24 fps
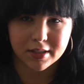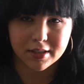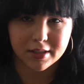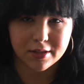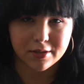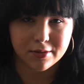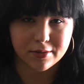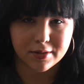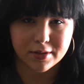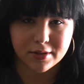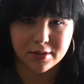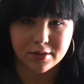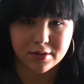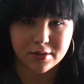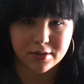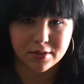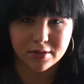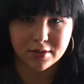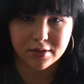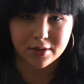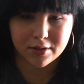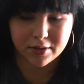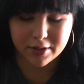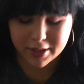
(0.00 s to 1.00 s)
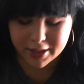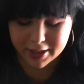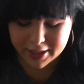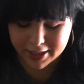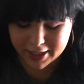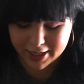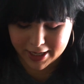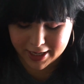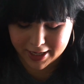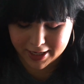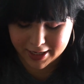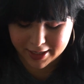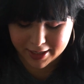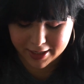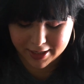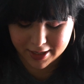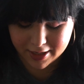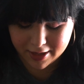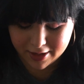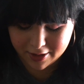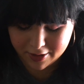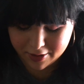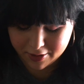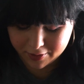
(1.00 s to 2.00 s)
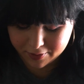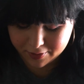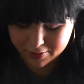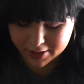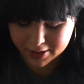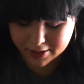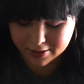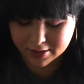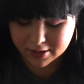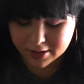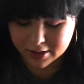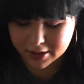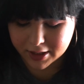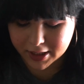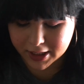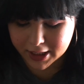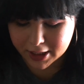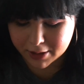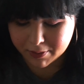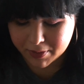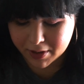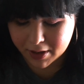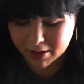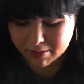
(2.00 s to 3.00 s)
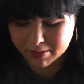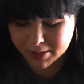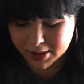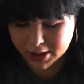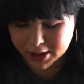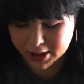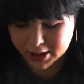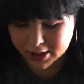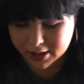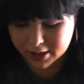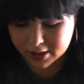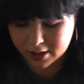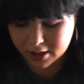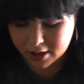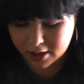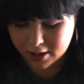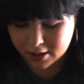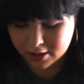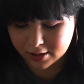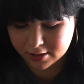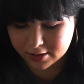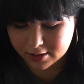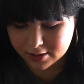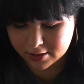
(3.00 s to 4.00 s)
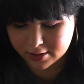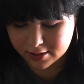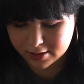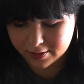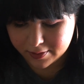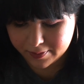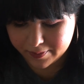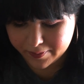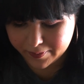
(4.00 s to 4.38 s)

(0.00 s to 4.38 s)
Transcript: it was so good. And when I was looking up how much it costs,